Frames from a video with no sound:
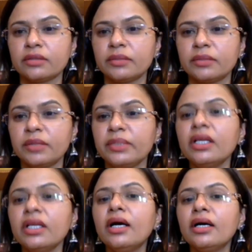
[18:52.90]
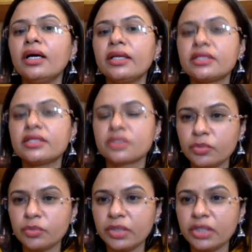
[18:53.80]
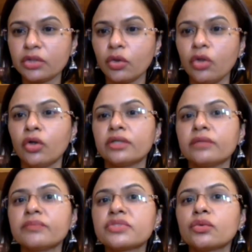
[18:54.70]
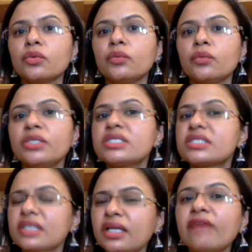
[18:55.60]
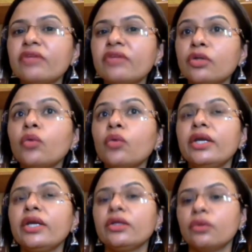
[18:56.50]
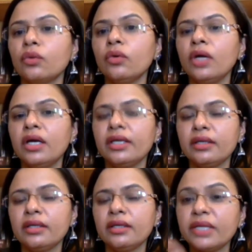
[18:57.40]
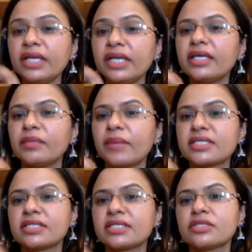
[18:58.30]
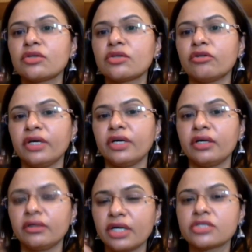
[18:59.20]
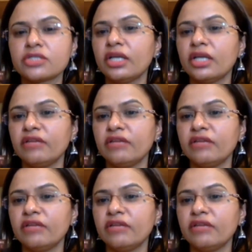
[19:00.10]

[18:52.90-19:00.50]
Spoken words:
people, it's going to be a tall order. So we still have a long way to go in building capacities of our grassroots level